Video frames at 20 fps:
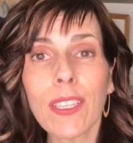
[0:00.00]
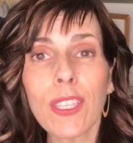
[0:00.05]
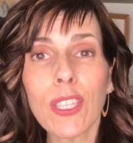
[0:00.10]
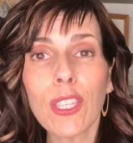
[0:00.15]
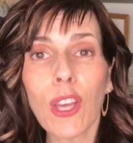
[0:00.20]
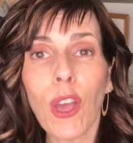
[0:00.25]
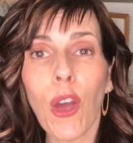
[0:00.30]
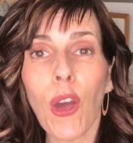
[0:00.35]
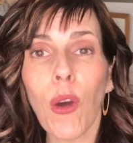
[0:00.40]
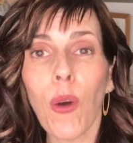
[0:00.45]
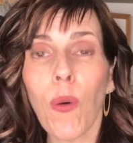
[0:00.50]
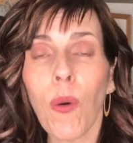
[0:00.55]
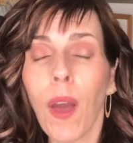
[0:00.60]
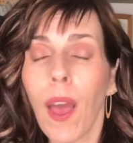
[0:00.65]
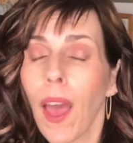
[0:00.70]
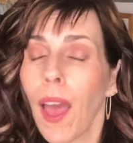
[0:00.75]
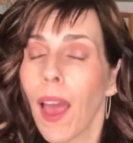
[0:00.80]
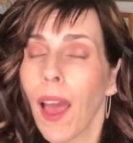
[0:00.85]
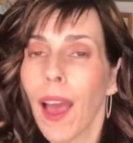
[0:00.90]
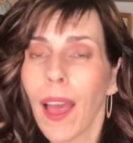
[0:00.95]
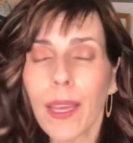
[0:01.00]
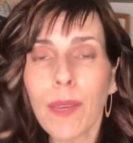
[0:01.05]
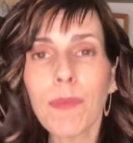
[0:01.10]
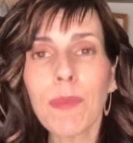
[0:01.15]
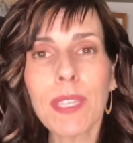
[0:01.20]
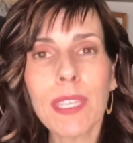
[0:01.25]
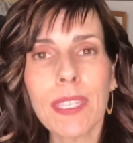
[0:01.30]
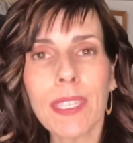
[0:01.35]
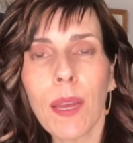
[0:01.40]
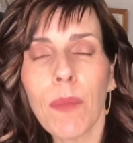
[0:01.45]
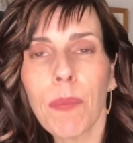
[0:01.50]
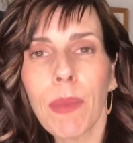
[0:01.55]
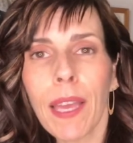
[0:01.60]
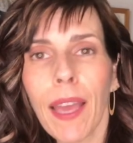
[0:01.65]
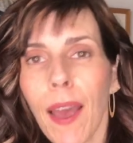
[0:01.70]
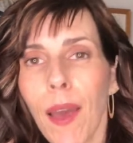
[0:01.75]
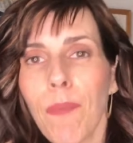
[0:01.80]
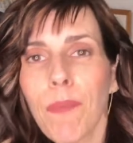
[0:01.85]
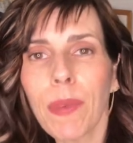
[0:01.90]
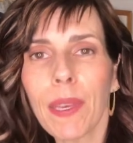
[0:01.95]
So I'm
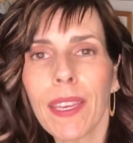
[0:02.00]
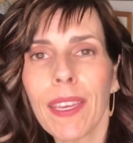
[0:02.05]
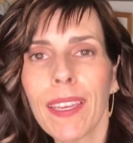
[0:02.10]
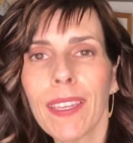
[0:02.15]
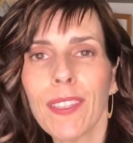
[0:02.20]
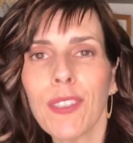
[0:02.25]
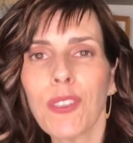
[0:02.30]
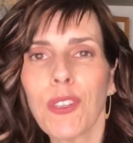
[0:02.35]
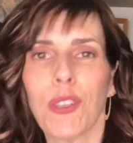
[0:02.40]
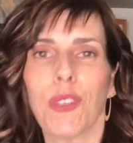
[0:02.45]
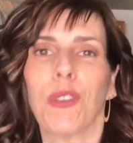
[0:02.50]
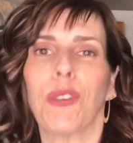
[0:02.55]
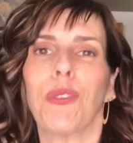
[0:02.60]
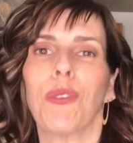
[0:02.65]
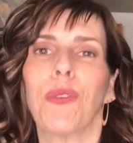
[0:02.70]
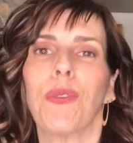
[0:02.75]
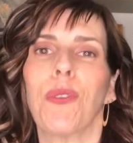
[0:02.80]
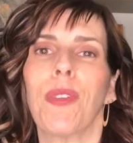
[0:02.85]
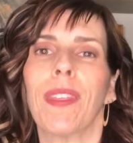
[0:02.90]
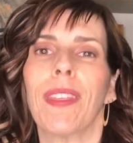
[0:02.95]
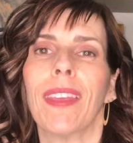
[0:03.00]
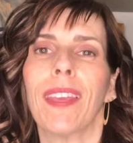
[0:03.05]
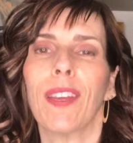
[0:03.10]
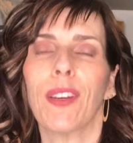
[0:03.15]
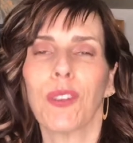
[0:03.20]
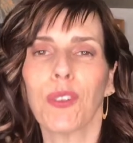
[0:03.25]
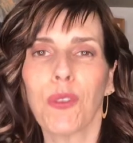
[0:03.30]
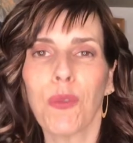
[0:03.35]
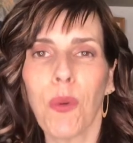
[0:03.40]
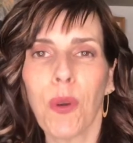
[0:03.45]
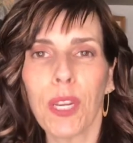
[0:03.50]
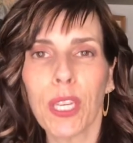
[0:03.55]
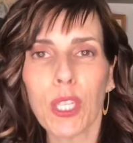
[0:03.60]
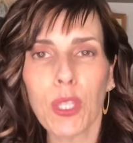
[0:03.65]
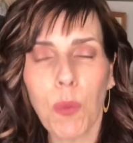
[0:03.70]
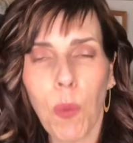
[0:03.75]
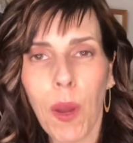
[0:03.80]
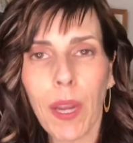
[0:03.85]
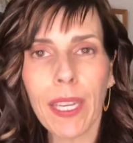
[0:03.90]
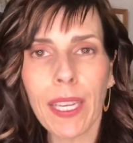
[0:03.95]
stepping up into the year
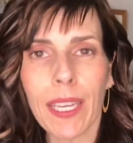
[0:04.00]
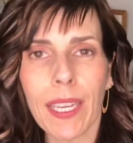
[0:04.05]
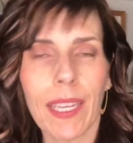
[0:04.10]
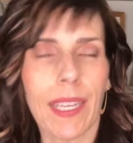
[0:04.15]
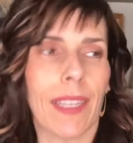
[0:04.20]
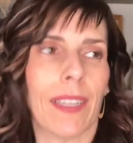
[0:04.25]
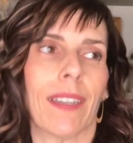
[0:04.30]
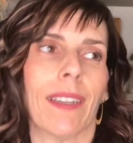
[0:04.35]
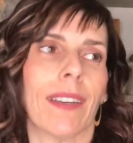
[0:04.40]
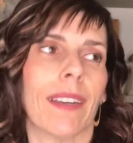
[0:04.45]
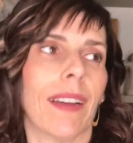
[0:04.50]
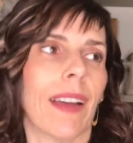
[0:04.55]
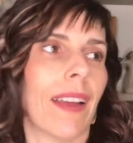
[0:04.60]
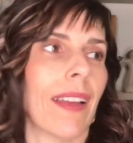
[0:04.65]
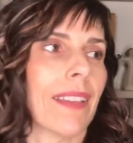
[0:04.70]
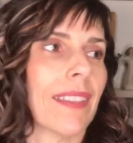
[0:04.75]
2020 here.